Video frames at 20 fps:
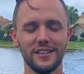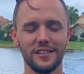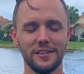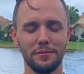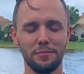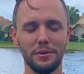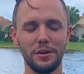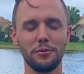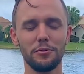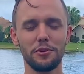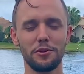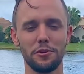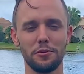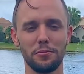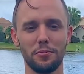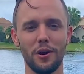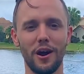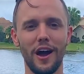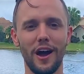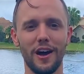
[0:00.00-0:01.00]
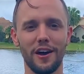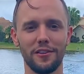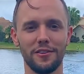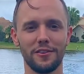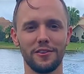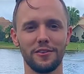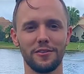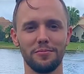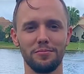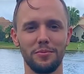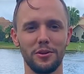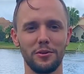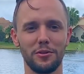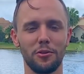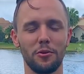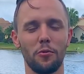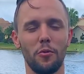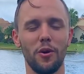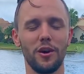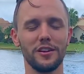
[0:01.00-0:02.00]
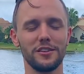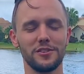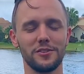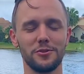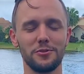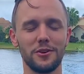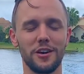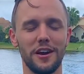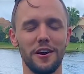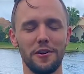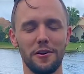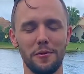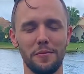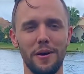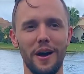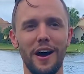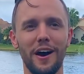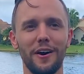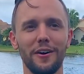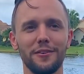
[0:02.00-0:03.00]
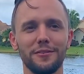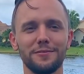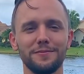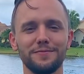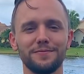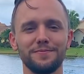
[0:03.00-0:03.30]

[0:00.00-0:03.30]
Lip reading: to be with your breath, be with the ones you care about.